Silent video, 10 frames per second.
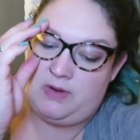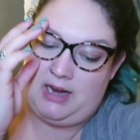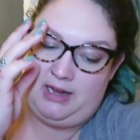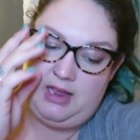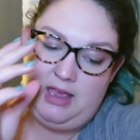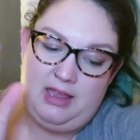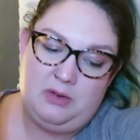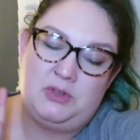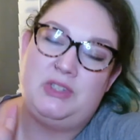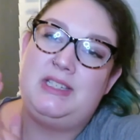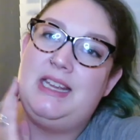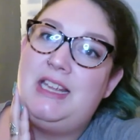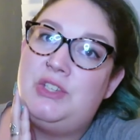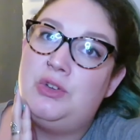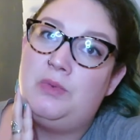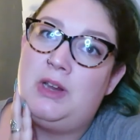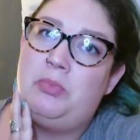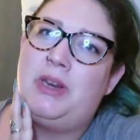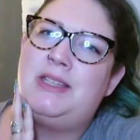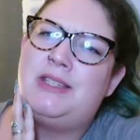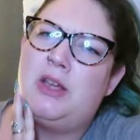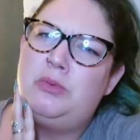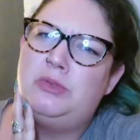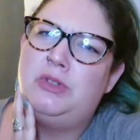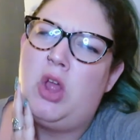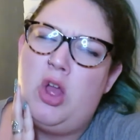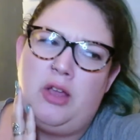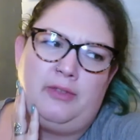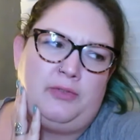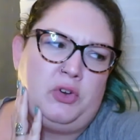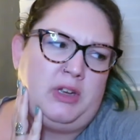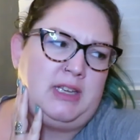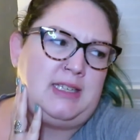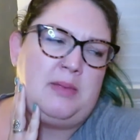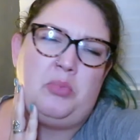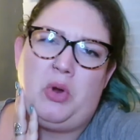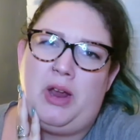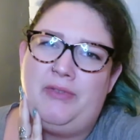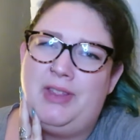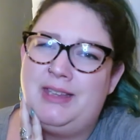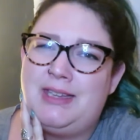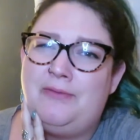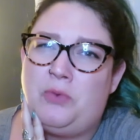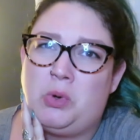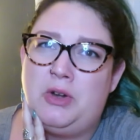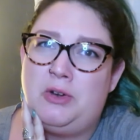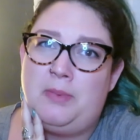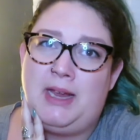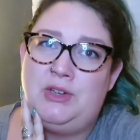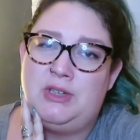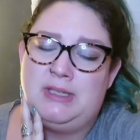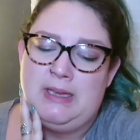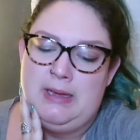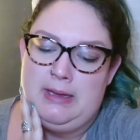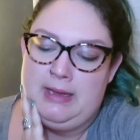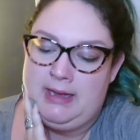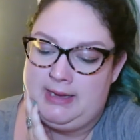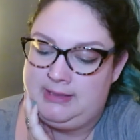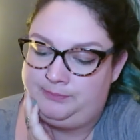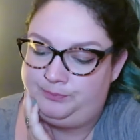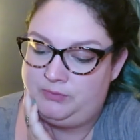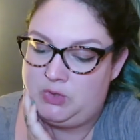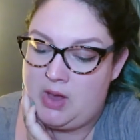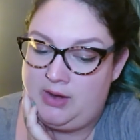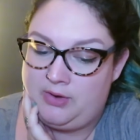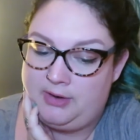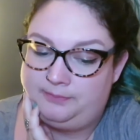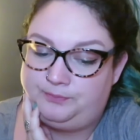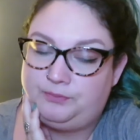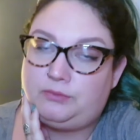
Right, which is an easier read, but it's so long for a contemporary. I feel like it's like 400 pages. So I don't know.